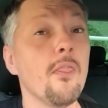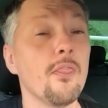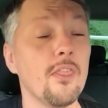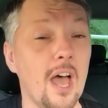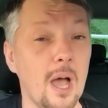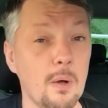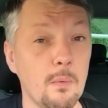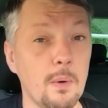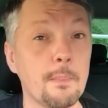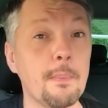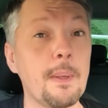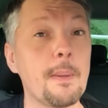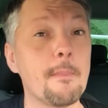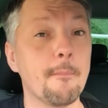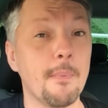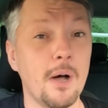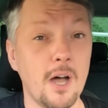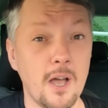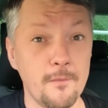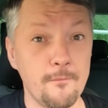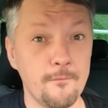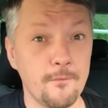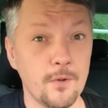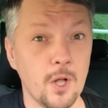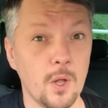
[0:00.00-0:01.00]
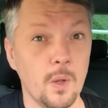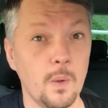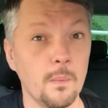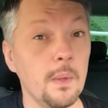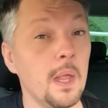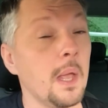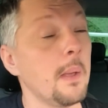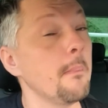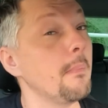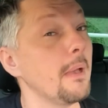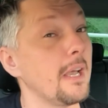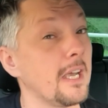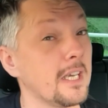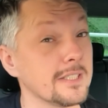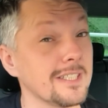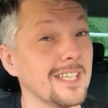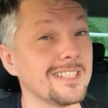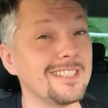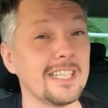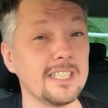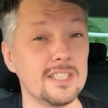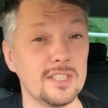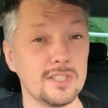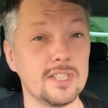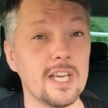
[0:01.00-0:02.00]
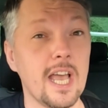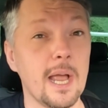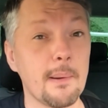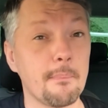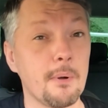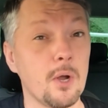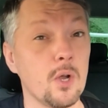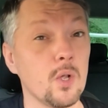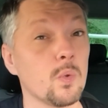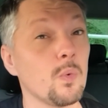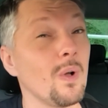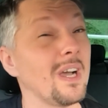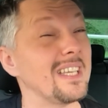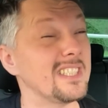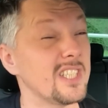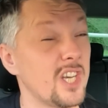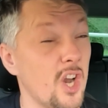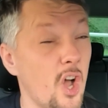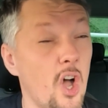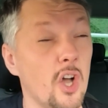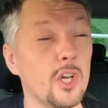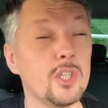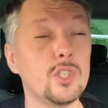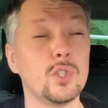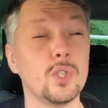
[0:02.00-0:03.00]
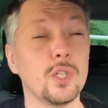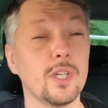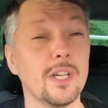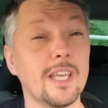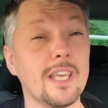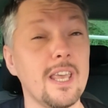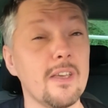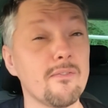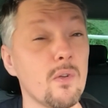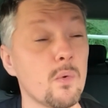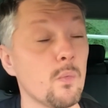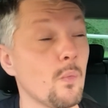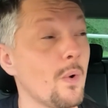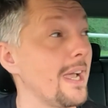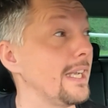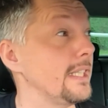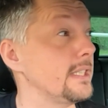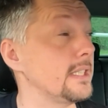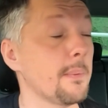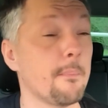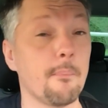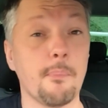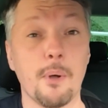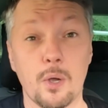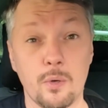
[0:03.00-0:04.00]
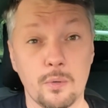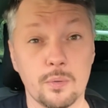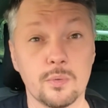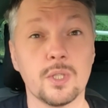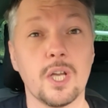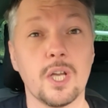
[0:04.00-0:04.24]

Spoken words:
That would be my fault because I didn't check both ways and I should have given way to both